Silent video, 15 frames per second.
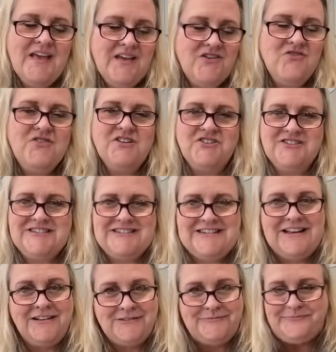You can just
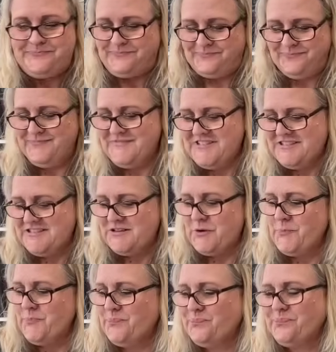tell. So